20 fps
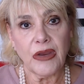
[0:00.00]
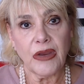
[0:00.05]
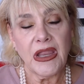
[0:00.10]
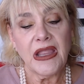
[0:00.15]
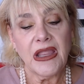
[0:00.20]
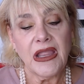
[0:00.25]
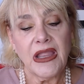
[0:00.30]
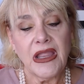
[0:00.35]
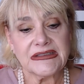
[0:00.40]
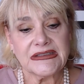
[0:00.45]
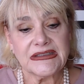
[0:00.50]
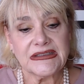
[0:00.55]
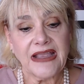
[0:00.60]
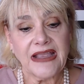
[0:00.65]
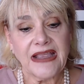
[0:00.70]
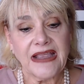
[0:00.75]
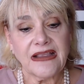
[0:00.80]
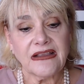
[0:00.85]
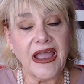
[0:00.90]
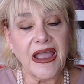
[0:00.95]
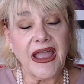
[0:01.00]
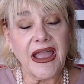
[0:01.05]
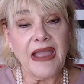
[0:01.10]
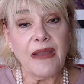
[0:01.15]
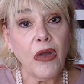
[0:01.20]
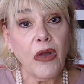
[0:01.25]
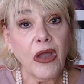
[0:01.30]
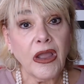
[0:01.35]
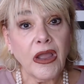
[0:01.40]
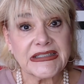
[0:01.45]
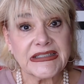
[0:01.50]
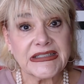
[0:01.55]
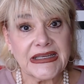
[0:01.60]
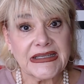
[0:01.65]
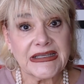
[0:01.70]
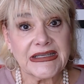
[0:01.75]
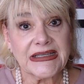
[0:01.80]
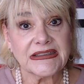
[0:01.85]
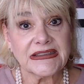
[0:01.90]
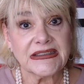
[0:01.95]
just text "I want
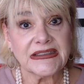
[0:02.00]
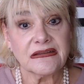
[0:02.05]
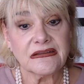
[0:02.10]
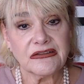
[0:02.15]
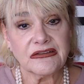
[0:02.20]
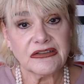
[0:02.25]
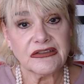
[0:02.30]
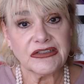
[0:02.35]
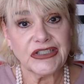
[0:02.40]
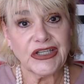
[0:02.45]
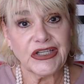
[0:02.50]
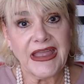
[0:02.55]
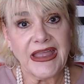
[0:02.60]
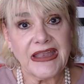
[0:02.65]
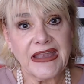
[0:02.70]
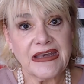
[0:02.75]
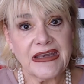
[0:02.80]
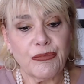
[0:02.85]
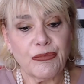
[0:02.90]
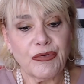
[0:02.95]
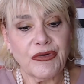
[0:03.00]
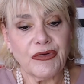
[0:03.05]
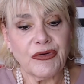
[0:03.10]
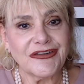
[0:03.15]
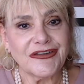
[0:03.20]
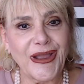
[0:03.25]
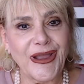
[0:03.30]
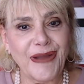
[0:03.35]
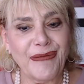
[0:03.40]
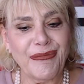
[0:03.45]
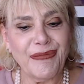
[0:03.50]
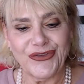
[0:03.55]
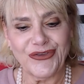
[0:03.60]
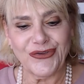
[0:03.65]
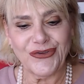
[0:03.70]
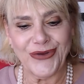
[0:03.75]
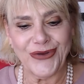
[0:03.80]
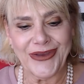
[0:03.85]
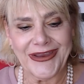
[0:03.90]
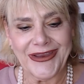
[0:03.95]
it" to that number at the top of the
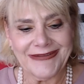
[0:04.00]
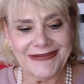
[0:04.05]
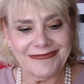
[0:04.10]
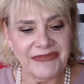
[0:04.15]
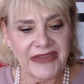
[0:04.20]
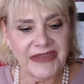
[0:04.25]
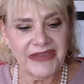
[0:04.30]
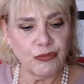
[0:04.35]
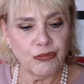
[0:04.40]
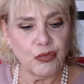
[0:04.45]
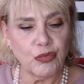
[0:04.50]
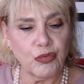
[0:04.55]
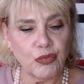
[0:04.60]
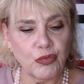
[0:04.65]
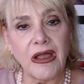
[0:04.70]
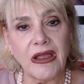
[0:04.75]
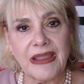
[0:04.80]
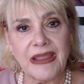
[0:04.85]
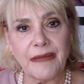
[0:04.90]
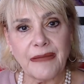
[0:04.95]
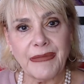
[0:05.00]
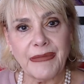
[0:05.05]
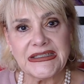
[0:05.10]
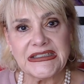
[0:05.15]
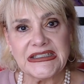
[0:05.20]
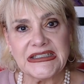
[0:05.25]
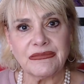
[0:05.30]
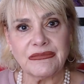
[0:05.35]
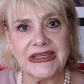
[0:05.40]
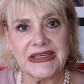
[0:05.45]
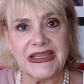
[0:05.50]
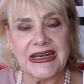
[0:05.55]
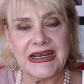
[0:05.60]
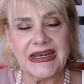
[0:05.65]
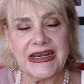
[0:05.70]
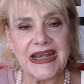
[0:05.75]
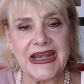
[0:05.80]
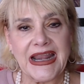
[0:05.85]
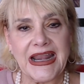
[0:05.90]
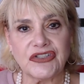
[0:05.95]
screen, and I'll get my team to get
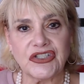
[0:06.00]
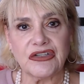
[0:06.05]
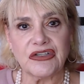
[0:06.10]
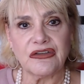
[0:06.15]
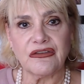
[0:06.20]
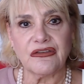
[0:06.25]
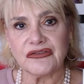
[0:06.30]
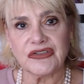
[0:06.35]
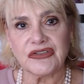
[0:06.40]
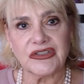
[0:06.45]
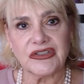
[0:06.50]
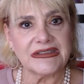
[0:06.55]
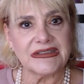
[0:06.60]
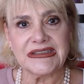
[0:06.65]
it out to you. They'll just